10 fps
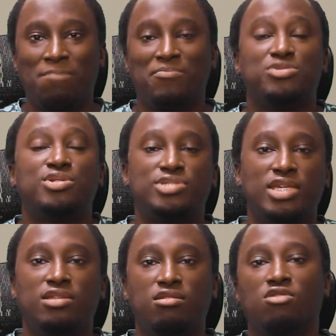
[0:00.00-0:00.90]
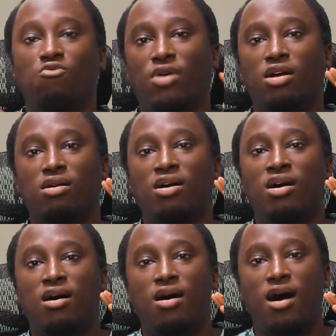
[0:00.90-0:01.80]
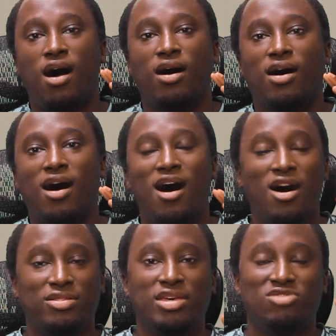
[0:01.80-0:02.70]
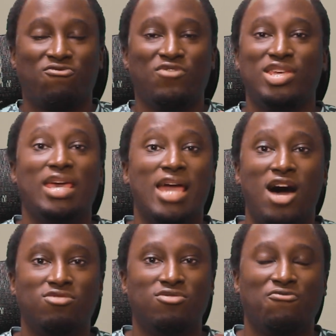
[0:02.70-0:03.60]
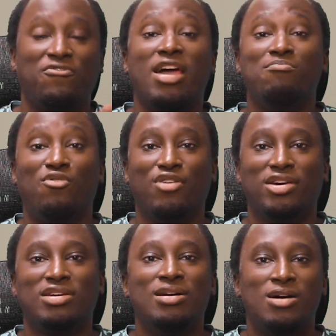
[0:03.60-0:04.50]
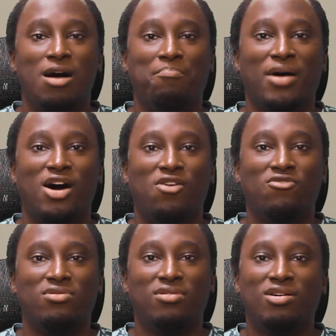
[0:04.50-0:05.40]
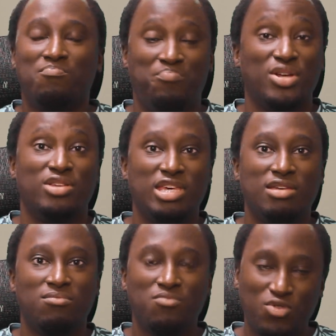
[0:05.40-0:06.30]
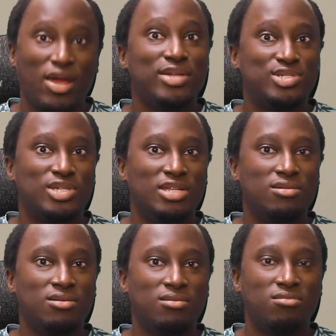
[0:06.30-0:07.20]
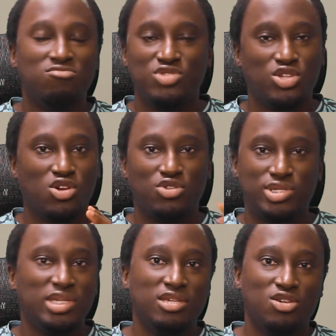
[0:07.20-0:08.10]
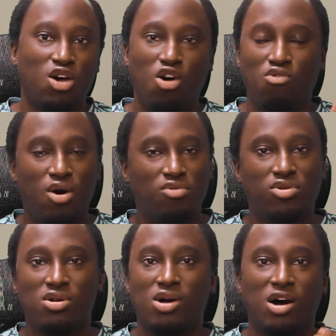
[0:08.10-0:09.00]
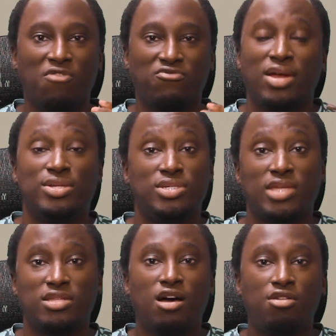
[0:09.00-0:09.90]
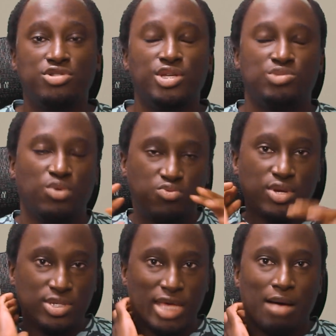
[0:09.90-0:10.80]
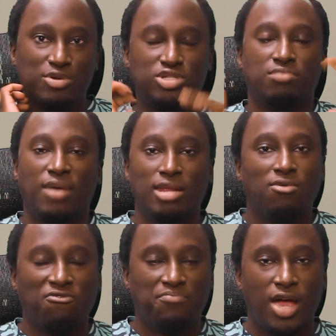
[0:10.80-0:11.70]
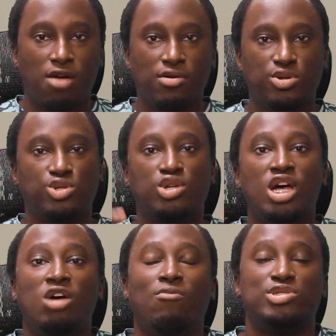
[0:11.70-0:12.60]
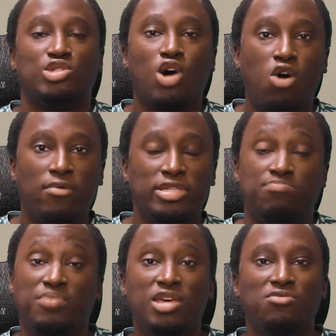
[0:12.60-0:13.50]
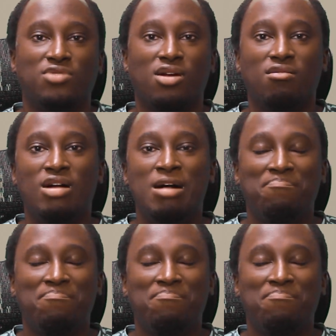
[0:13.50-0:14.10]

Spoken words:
There's a scene here where Ollie is freaking out or fanboying about Billy Cranston, the CEO, owner of Cranston Technologies, which we established in Mighty Morphin Power Rangers Once and Always, being there.